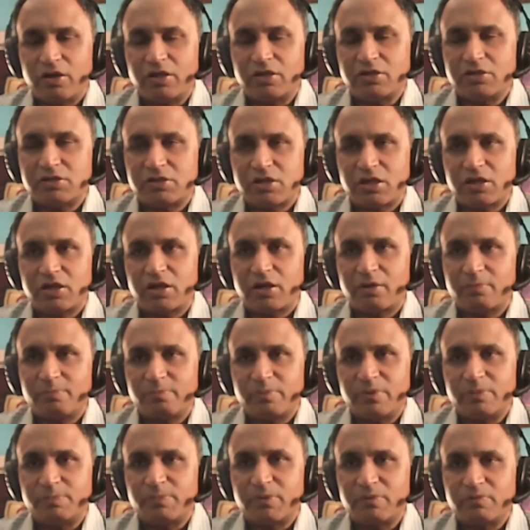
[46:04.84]
Instagram
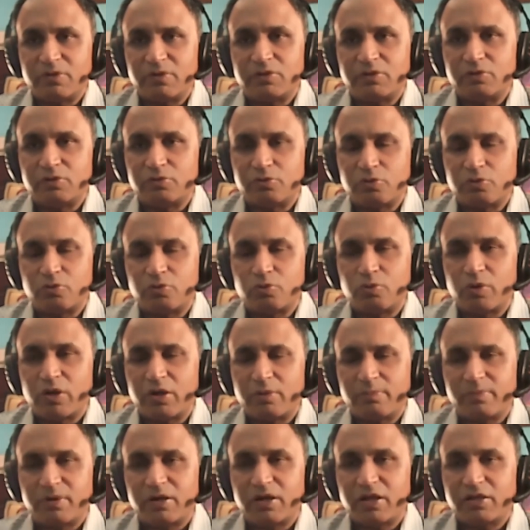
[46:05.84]
people will do
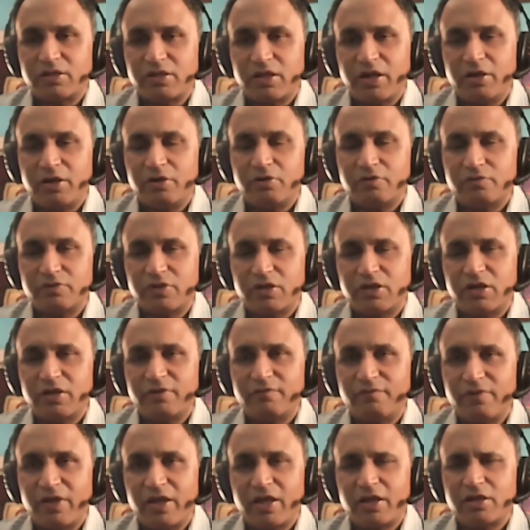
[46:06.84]
well, but at the end of the
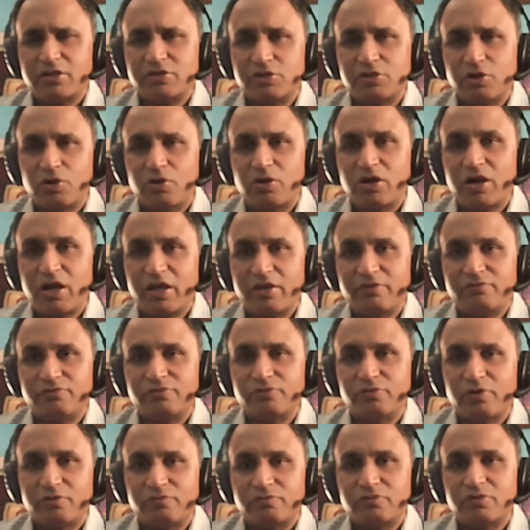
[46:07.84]
day, where is your life?
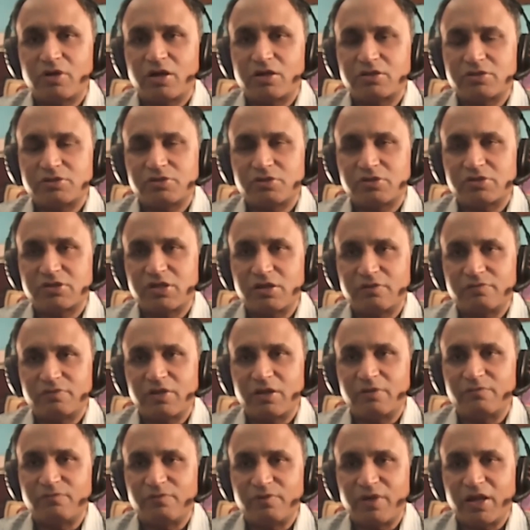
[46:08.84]
You have to ask yourself
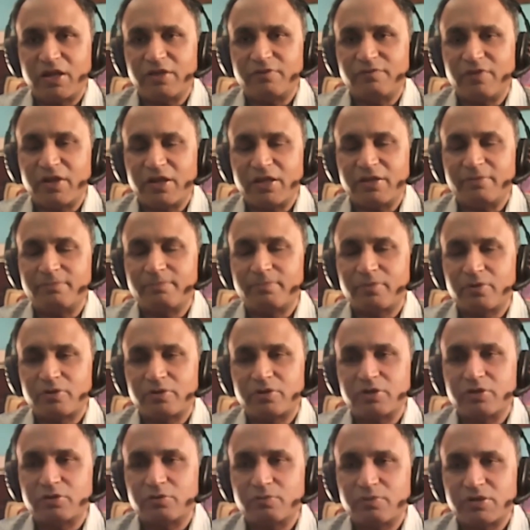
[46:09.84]
that very, very
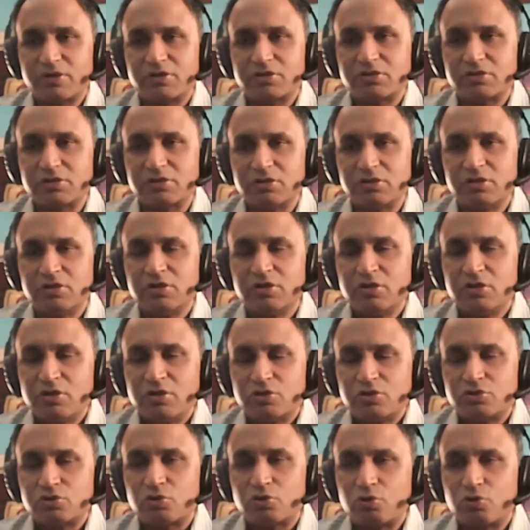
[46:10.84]
important question.
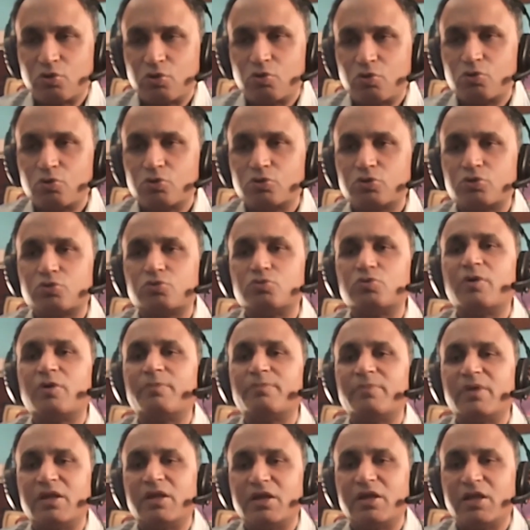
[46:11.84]
So go through a
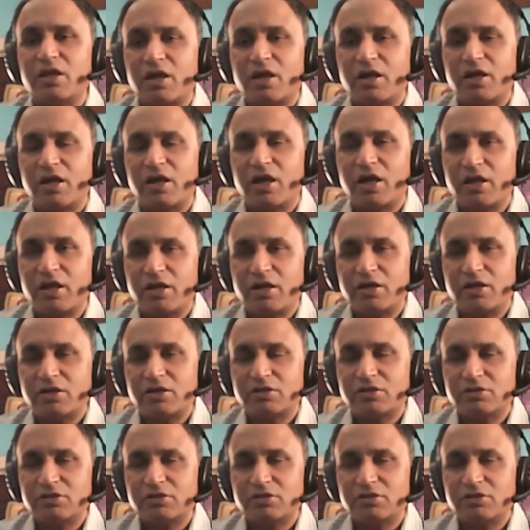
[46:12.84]
media diet,